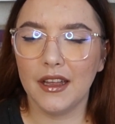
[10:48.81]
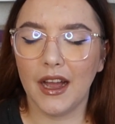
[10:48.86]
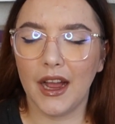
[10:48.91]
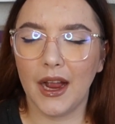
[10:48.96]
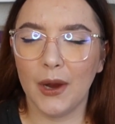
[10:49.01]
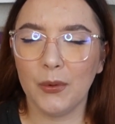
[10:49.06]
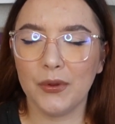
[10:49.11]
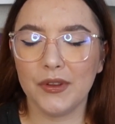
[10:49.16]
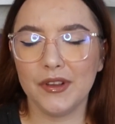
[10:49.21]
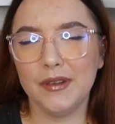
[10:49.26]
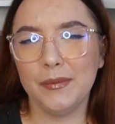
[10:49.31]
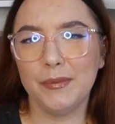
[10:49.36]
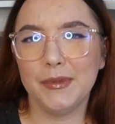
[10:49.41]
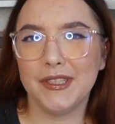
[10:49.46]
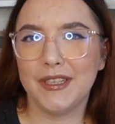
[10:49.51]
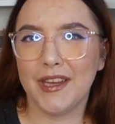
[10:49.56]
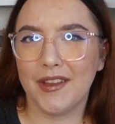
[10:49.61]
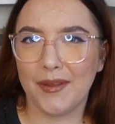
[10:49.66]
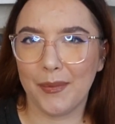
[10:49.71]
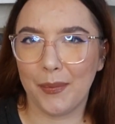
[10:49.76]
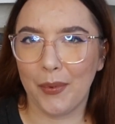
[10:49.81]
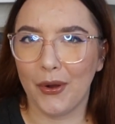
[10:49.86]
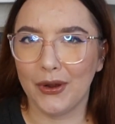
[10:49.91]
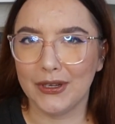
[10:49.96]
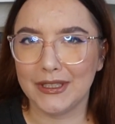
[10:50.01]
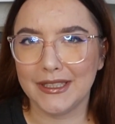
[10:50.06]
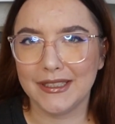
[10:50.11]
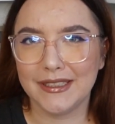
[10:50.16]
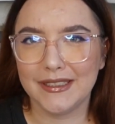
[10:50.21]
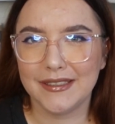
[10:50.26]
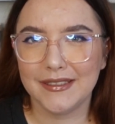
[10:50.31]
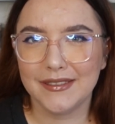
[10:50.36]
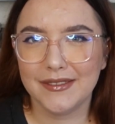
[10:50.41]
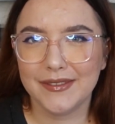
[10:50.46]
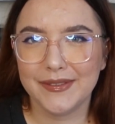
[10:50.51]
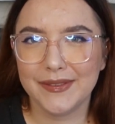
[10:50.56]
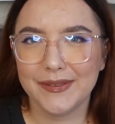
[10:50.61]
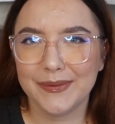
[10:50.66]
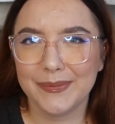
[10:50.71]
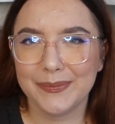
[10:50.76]
I was a little bit disappointed
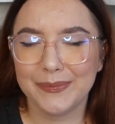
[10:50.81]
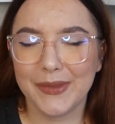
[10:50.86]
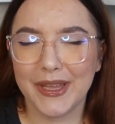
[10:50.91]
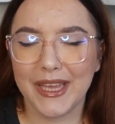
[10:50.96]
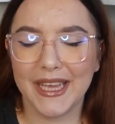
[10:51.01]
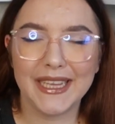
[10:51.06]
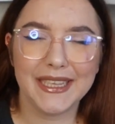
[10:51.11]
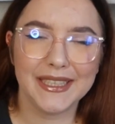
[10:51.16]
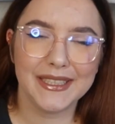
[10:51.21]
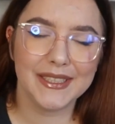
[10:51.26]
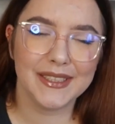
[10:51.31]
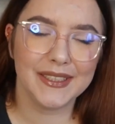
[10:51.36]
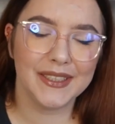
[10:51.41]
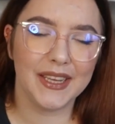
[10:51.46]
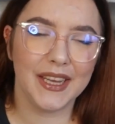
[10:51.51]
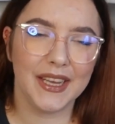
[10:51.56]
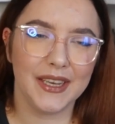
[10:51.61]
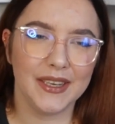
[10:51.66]
in